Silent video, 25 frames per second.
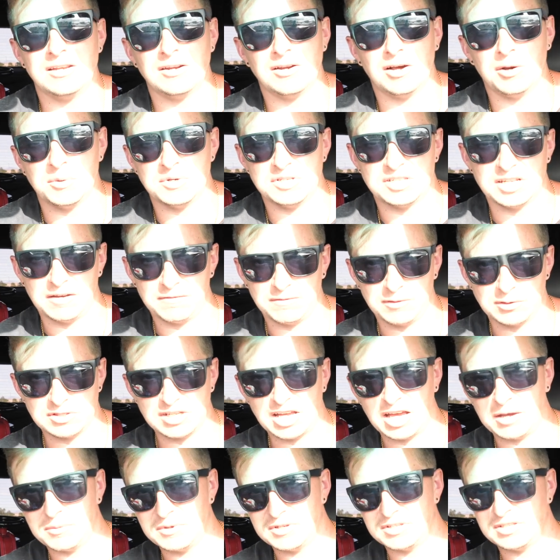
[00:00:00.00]
always have those
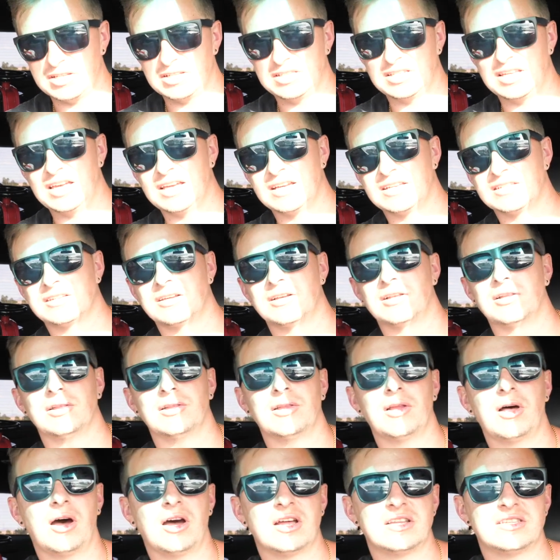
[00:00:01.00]
habits. It takes
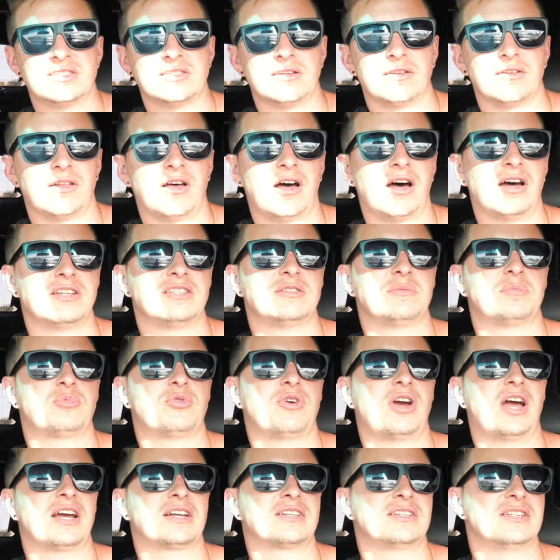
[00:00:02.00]
lots and lots of
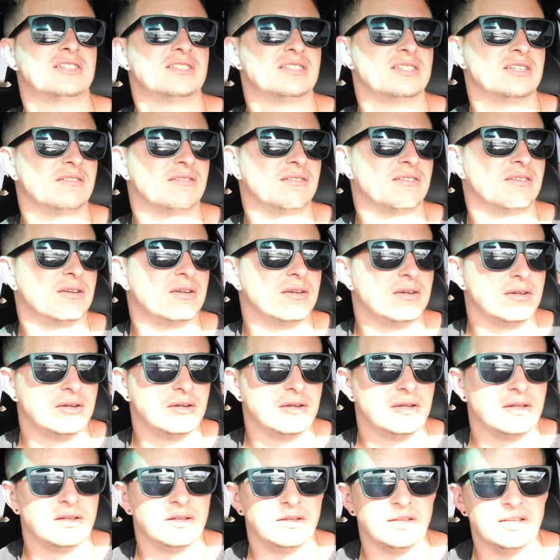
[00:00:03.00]
practice and
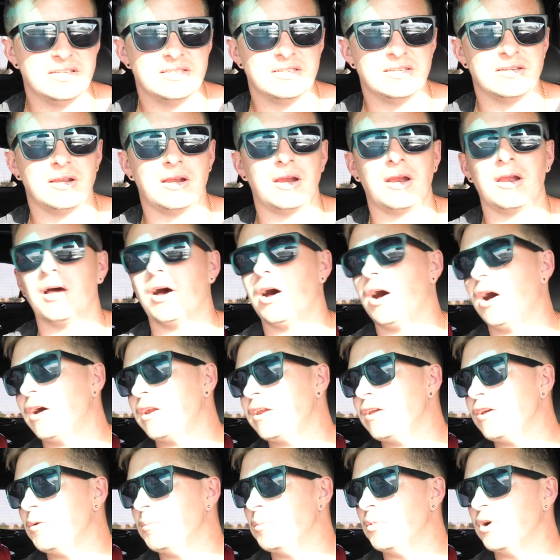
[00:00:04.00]
listening to
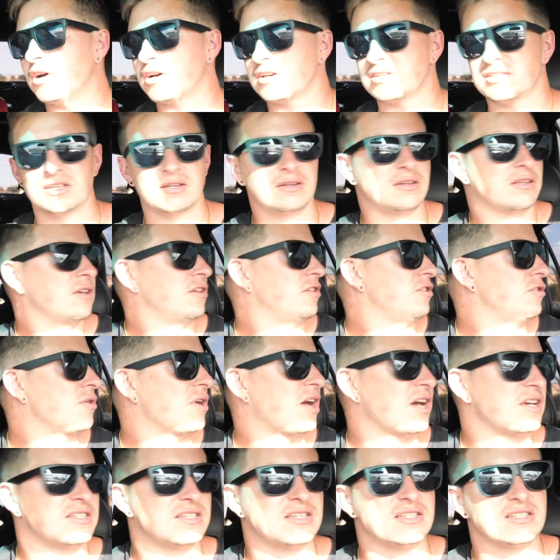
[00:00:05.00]
audiobooks, and you
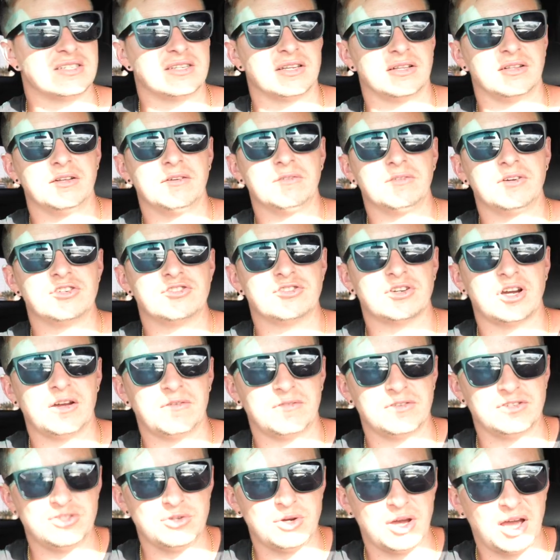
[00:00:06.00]
guys as delivery
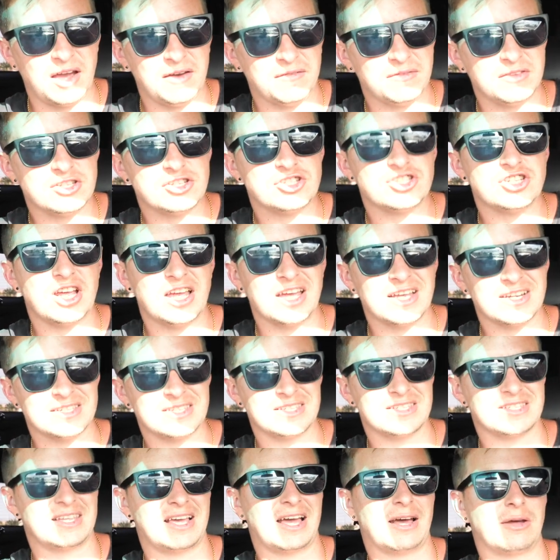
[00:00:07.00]
drivers, you have the
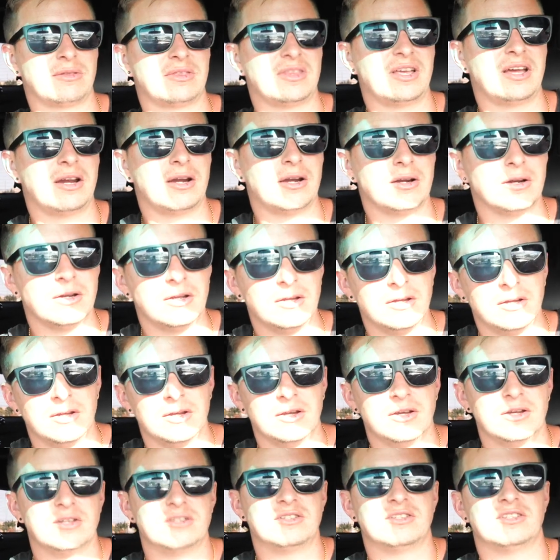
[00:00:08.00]
chances out there
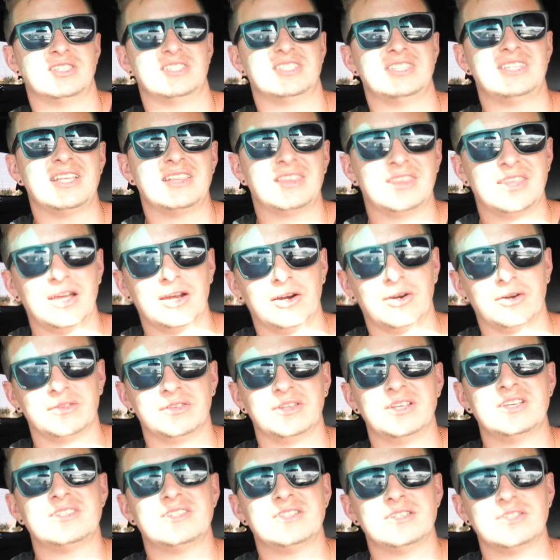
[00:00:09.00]
to sit there
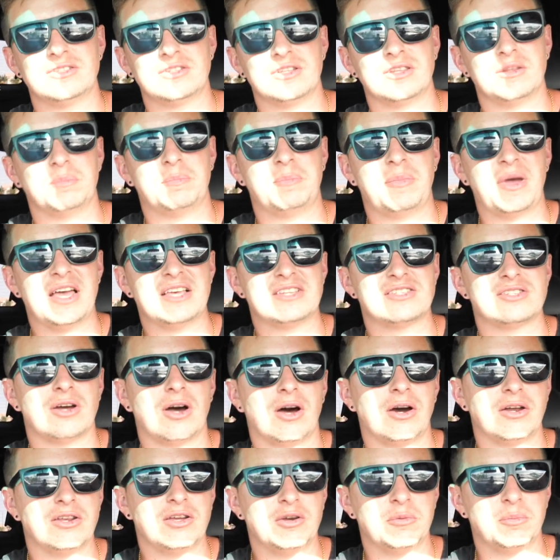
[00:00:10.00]
and listening to the best
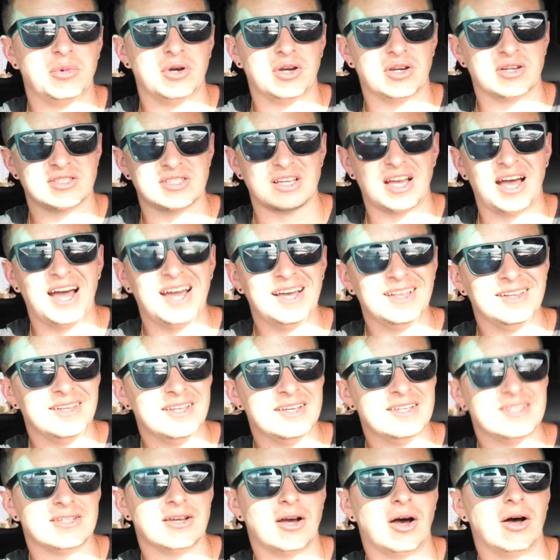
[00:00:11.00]

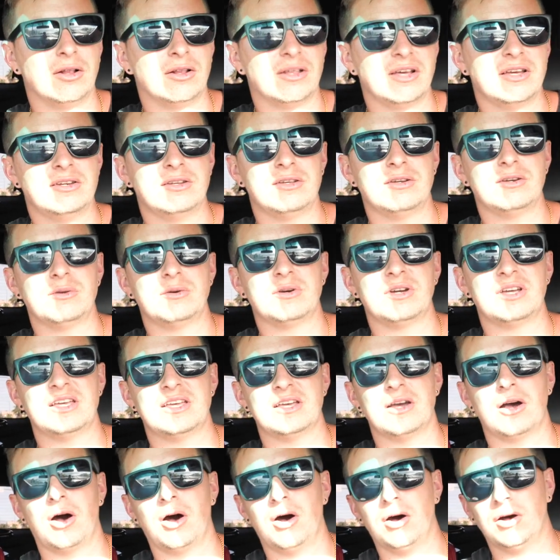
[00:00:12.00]
audiobooks. All I
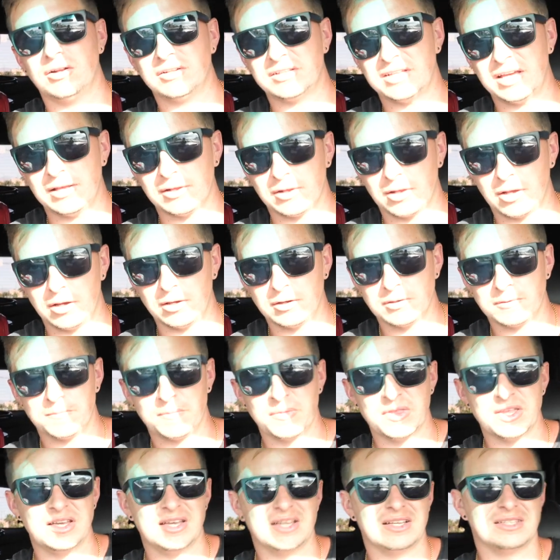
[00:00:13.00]
do all day
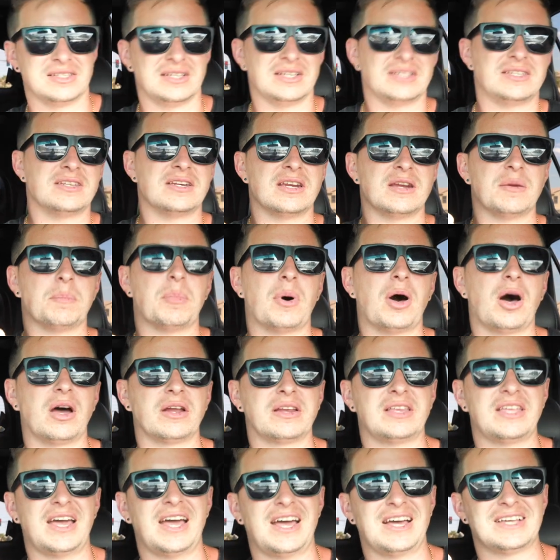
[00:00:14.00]
long is listen to
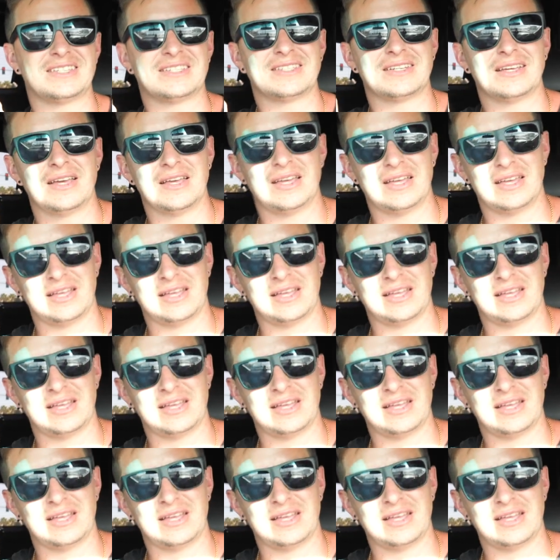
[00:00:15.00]
podcasts,